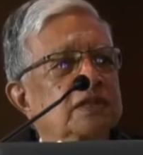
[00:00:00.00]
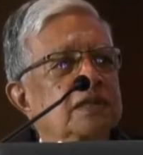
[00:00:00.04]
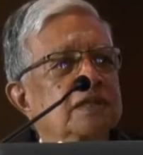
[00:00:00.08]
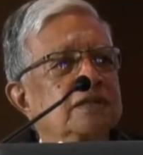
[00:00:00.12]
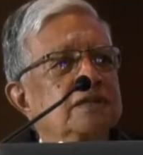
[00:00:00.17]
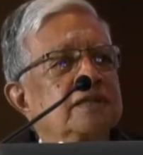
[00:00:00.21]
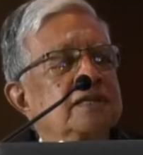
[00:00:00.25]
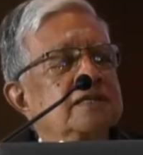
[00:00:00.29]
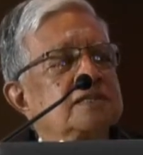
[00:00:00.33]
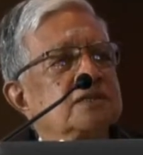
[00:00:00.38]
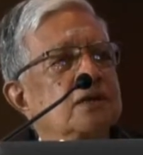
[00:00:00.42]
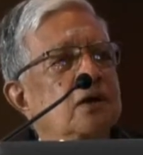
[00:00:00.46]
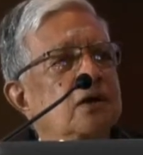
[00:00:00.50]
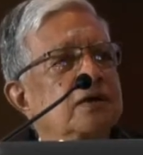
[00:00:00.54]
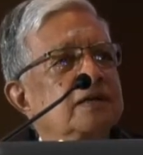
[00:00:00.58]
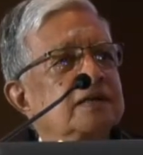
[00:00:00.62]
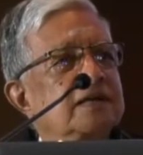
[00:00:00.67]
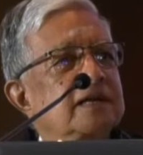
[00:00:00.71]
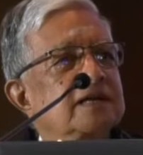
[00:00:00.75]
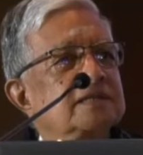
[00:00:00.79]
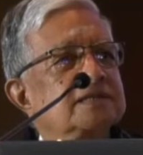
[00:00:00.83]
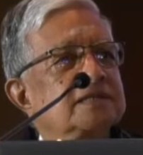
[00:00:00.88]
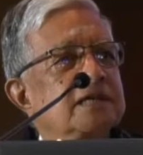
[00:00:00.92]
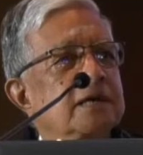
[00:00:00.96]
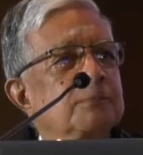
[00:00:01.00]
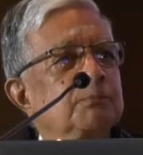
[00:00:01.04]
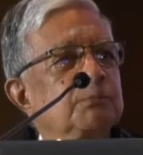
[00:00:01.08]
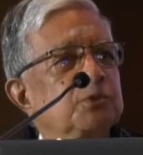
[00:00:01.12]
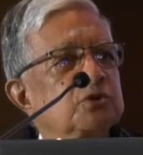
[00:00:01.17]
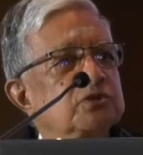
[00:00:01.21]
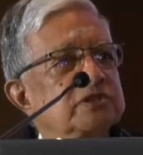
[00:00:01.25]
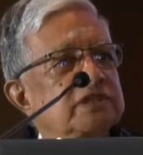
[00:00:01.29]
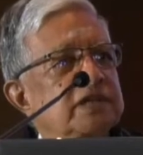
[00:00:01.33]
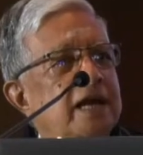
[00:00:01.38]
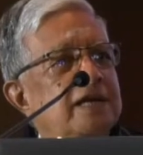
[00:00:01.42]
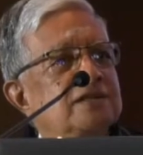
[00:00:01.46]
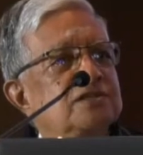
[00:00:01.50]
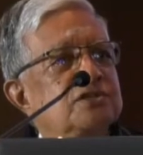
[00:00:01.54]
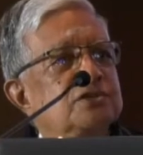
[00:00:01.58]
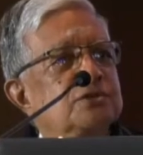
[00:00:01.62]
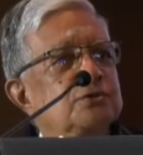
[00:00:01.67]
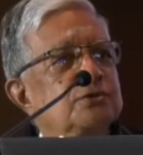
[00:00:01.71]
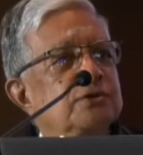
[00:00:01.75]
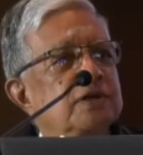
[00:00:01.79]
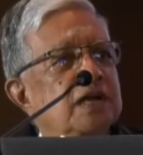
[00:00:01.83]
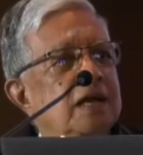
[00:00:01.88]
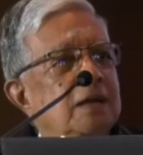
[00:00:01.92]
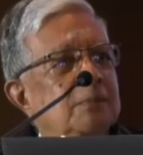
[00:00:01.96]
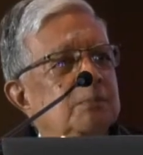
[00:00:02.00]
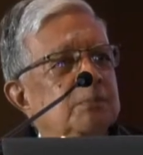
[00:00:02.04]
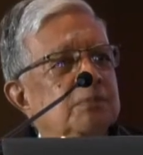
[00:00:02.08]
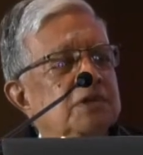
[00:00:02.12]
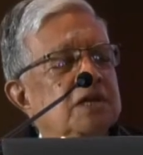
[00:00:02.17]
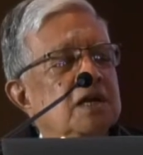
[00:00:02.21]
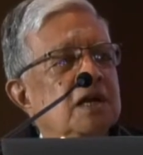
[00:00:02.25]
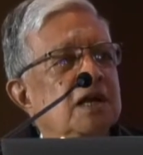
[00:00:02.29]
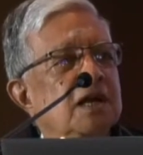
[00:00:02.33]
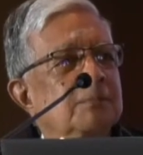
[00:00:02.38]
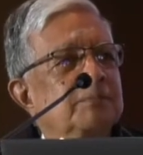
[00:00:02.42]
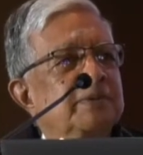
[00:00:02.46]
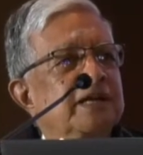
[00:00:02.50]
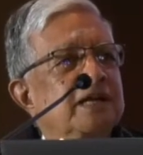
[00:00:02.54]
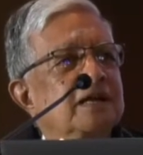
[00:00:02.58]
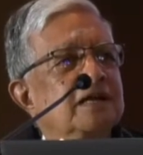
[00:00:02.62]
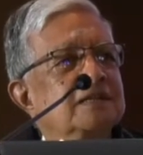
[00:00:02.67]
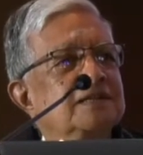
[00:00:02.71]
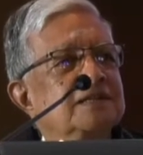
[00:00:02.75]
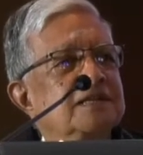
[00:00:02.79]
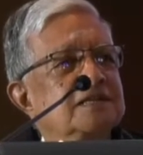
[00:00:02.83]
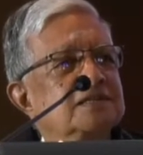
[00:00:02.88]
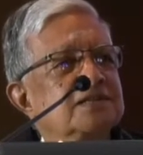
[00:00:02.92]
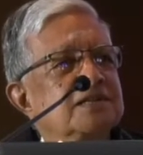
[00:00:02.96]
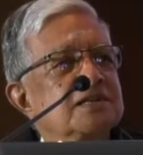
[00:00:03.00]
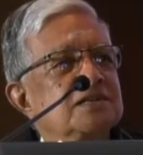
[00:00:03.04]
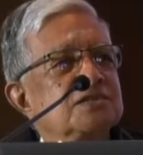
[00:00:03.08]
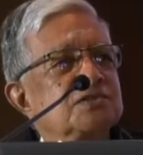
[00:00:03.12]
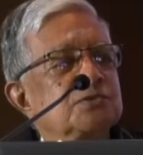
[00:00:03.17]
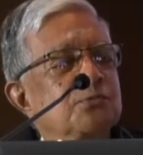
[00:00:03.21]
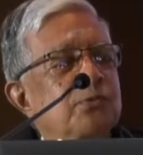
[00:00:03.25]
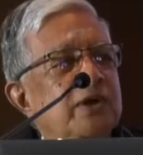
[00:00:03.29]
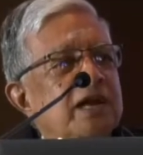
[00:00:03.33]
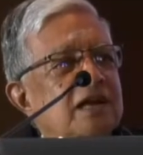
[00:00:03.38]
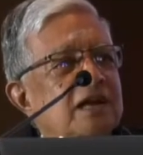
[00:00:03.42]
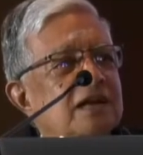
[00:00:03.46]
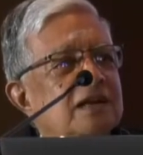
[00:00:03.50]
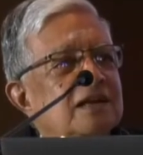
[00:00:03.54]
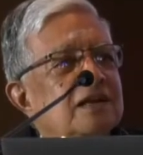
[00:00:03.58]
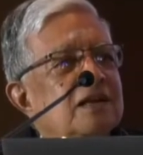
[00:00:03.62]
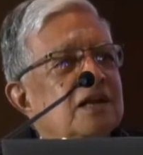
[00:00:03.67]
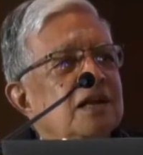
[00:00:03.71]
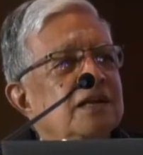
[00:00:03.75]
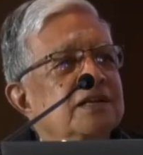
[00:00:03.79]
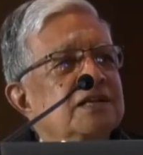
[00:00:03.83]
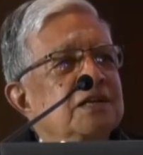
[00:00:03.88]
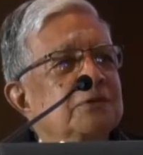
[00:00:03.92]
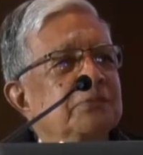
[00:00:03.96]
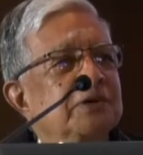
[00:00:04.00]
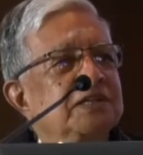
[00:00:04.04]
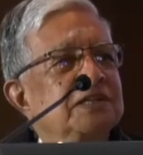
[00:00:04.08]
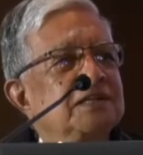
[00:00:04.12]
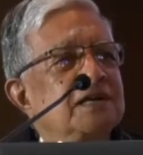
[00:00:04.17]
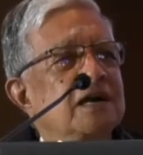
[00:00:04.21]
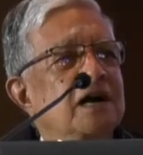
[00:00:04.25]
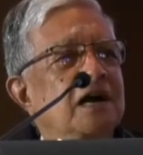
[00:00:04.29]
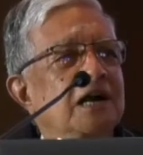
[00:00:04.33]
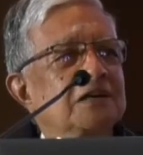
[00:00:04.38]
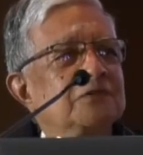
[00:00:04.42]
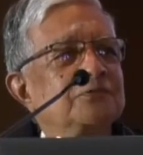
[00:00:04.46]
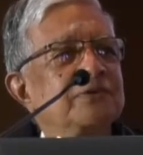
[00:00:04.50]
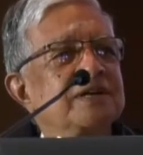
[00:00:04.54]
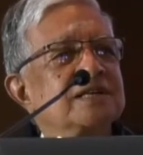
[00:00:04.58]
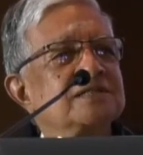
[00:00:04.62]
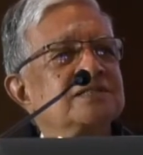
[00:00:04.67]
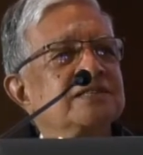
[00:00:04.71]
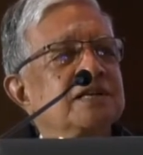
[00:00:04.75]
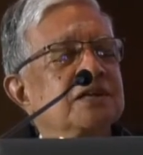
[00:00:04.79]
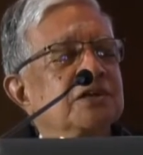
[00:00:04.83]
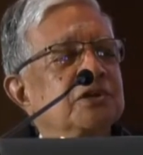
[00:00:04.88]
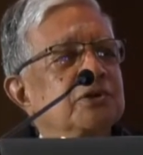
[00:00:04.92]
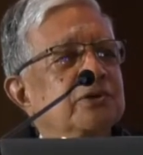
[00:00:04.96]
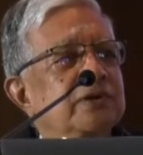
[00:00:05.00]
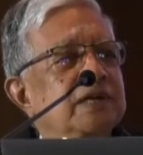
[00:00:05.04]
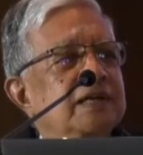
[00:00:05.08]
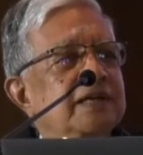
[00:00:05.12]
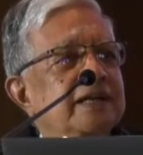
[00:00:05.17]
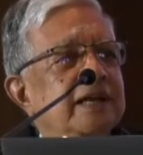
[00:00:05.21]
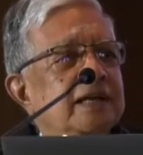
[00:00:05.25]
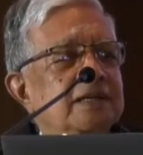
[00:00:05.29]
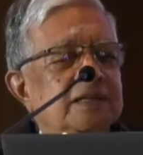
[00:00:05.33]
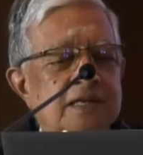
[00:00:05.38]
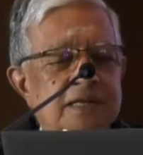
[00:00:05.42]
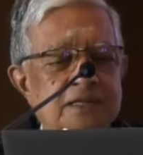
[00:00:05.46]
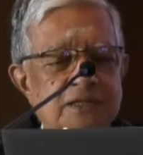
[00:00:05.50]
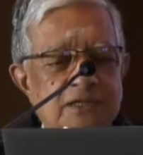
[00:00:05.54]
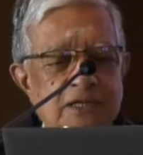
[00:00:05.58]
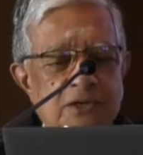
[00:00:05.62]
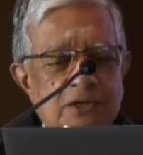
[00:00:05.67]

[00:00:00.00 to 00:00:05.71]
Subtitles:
In this context, a push has to come because this is where even the hardware security, I think the